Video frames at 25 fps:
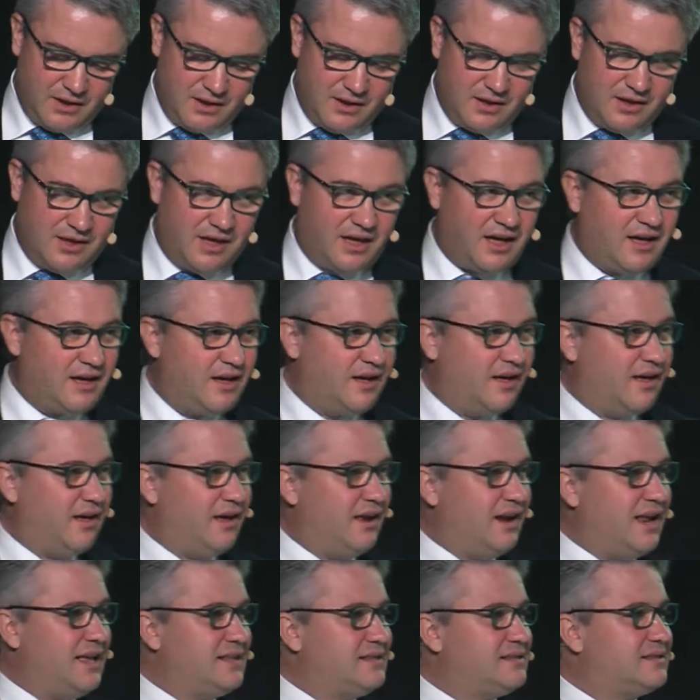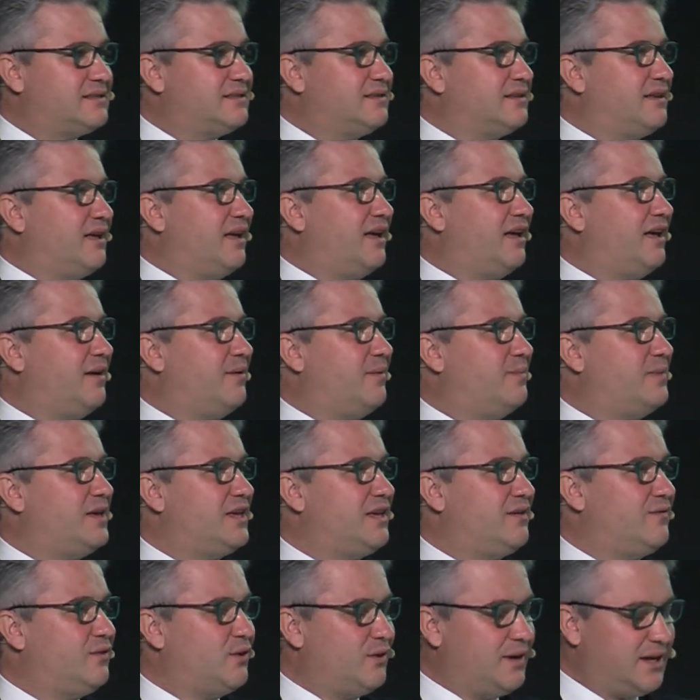Let me
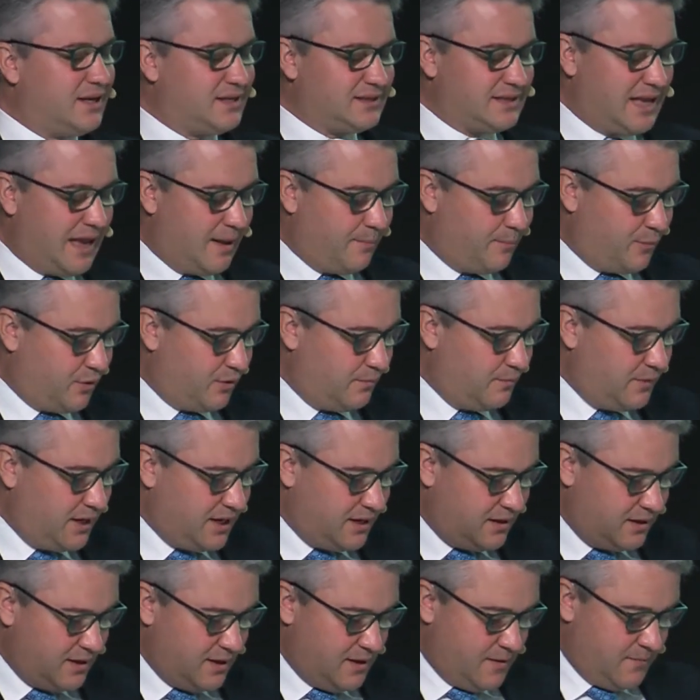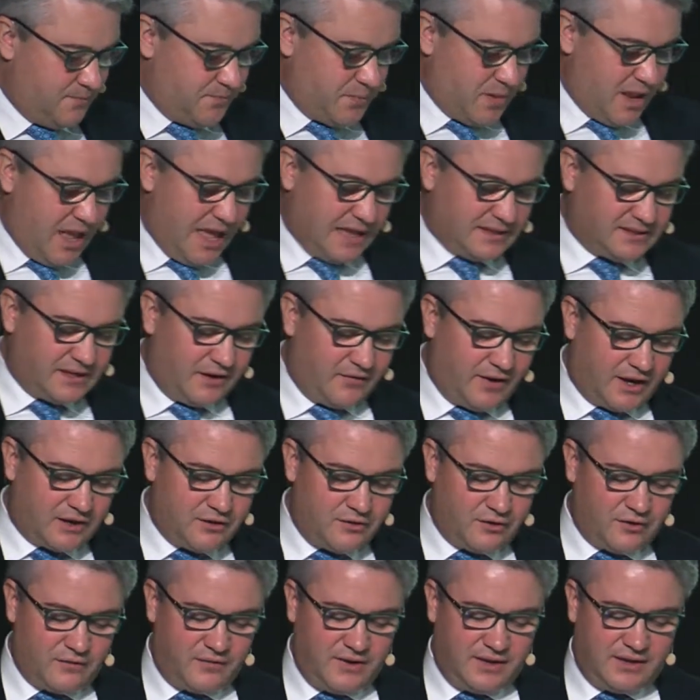give you an example. Me, as
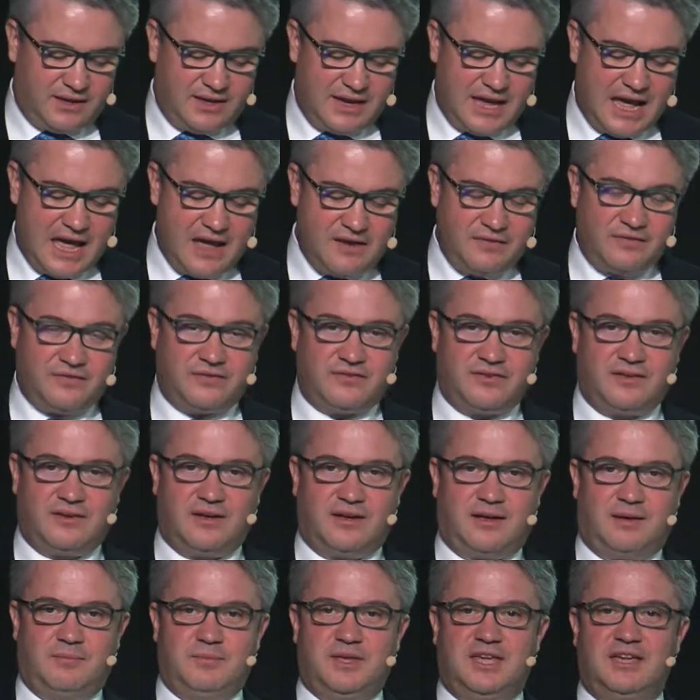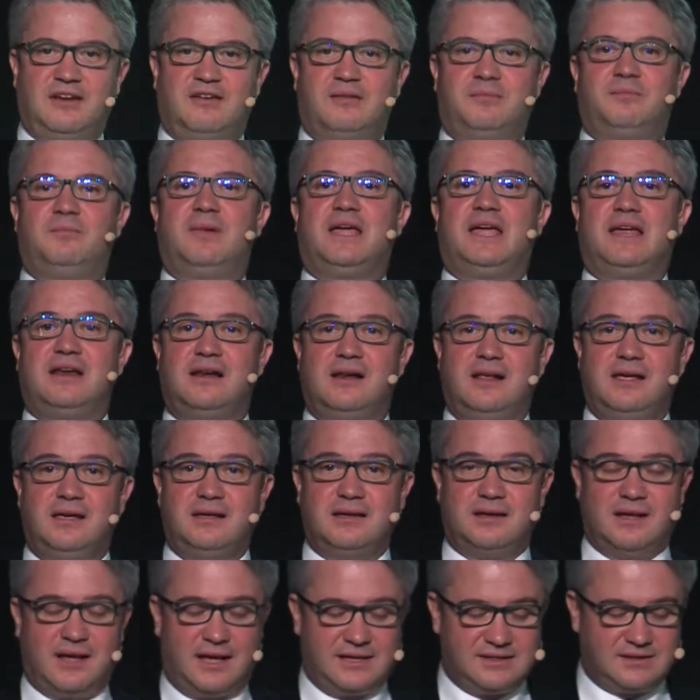director of ETF, I'm here mainly
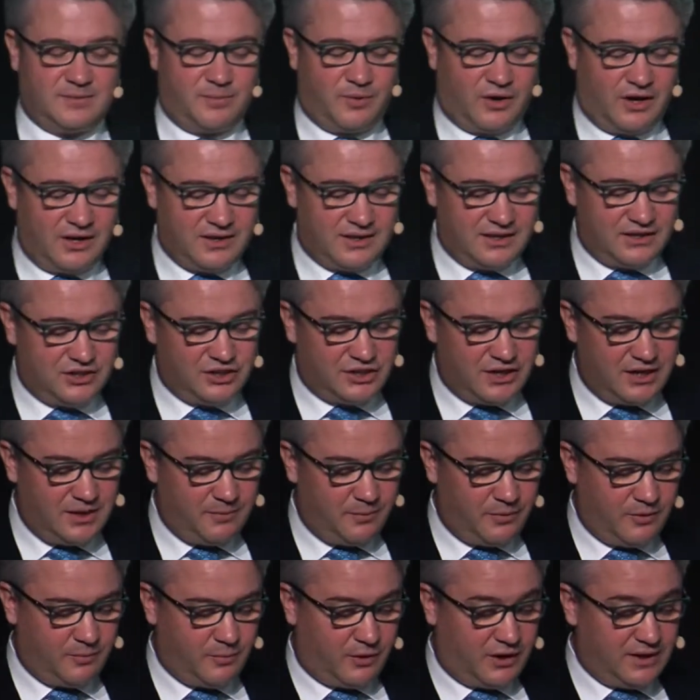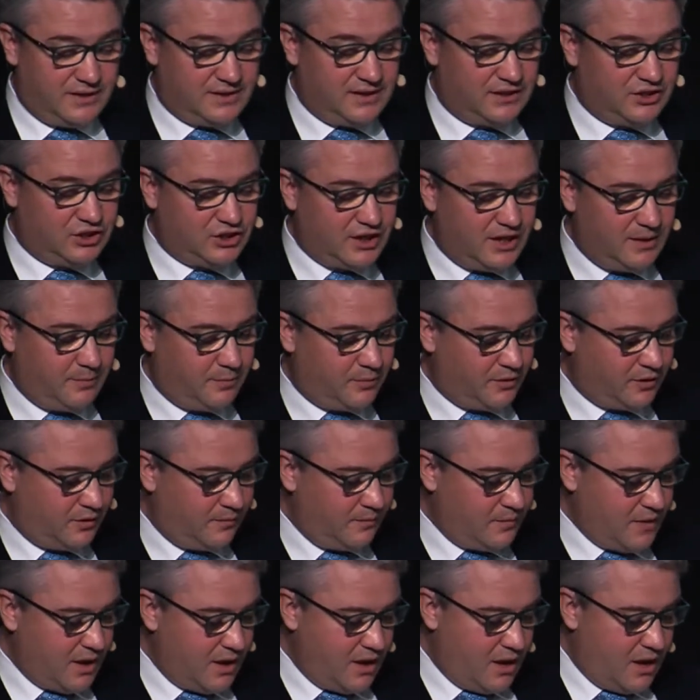as a policy shaper
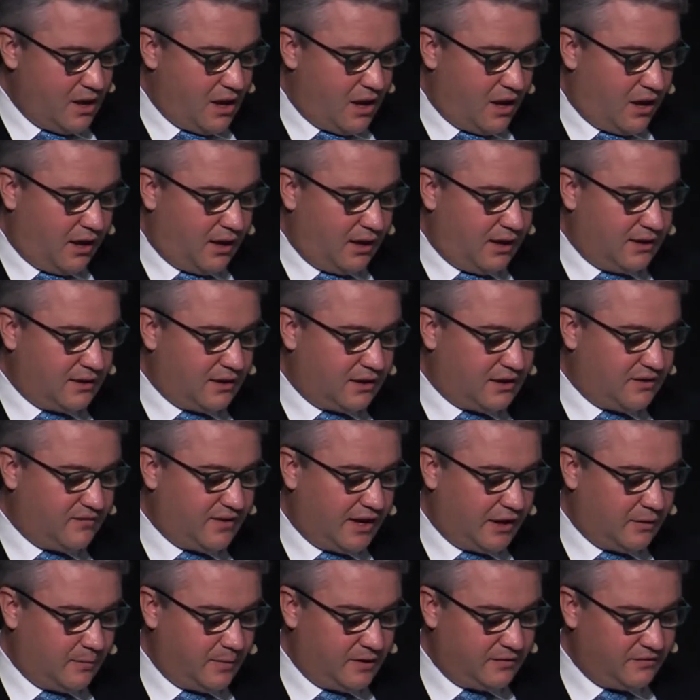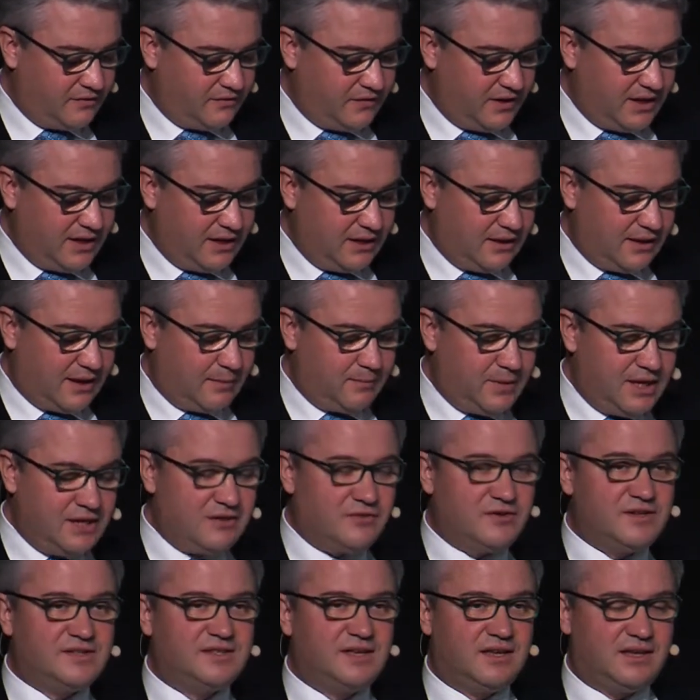in the development field. I'm
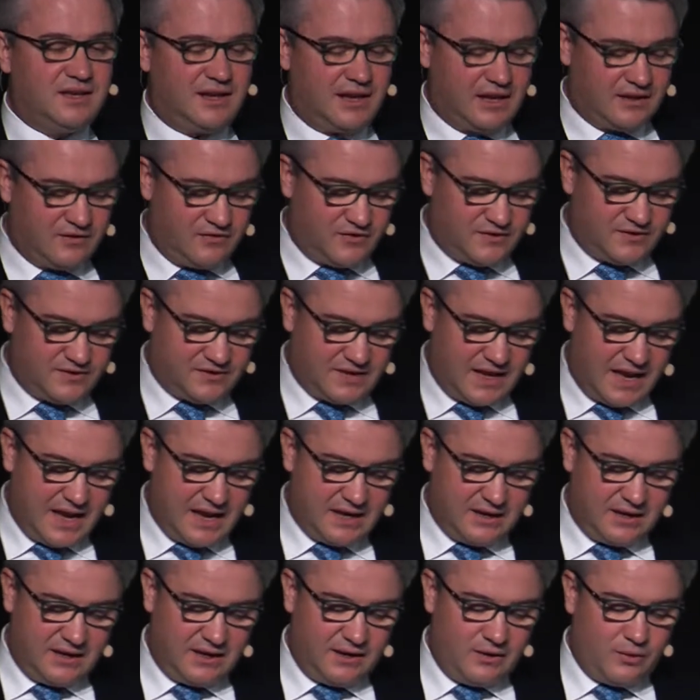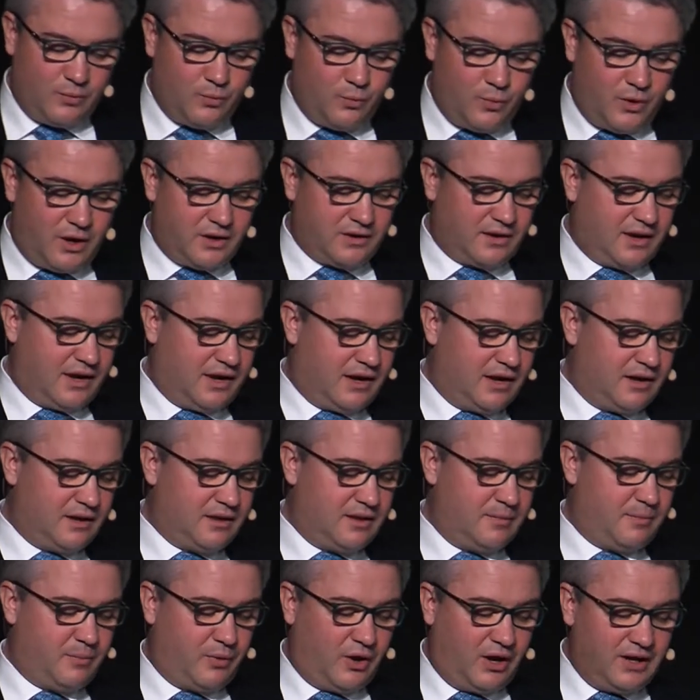interested in understanding what are the
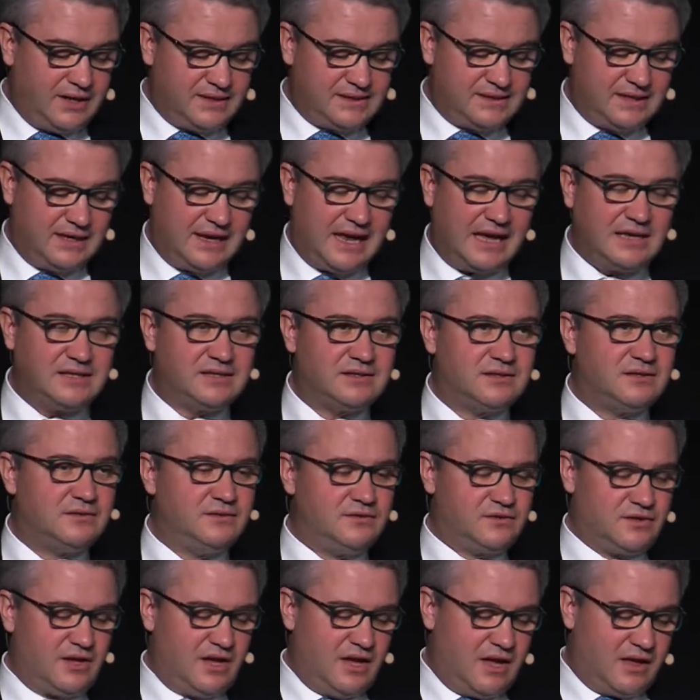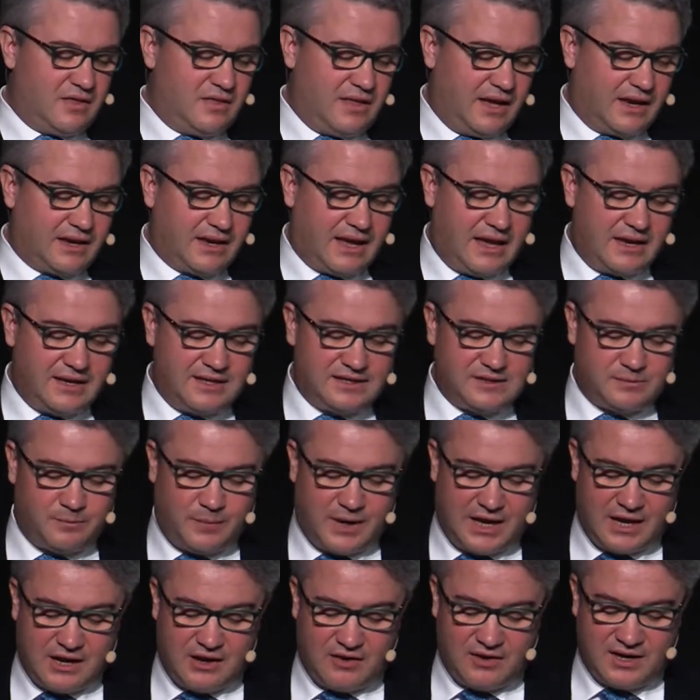policy lessons that can
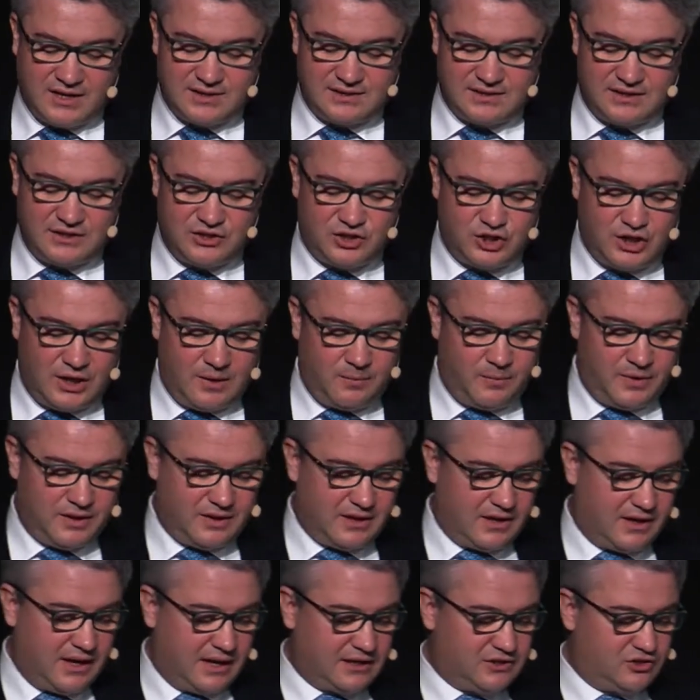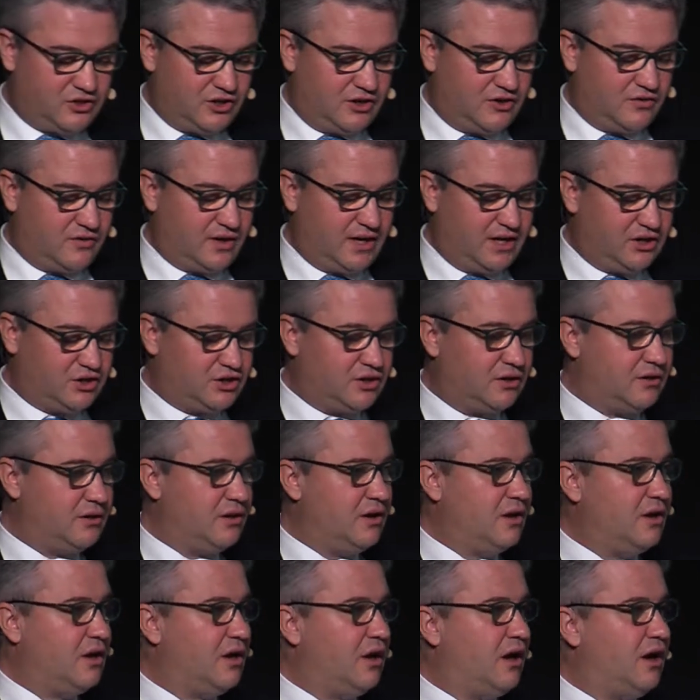inspire us in shaping the next generation
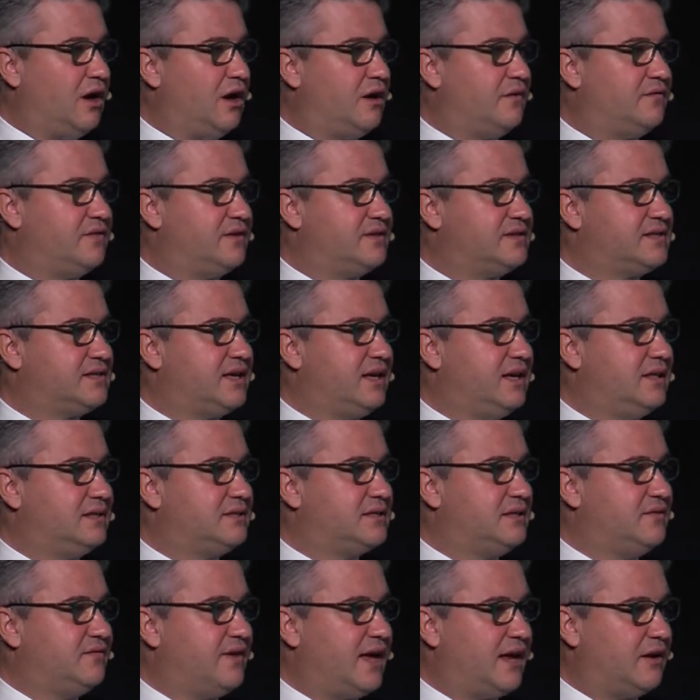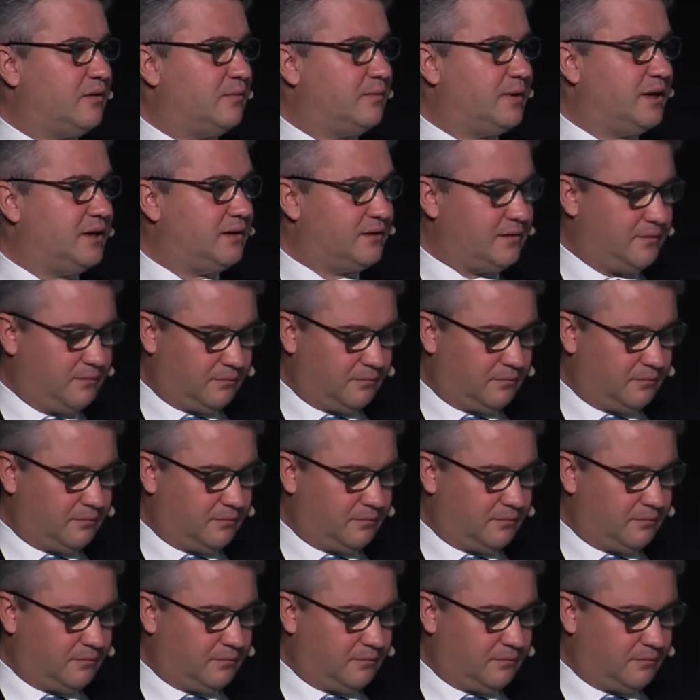of skills development.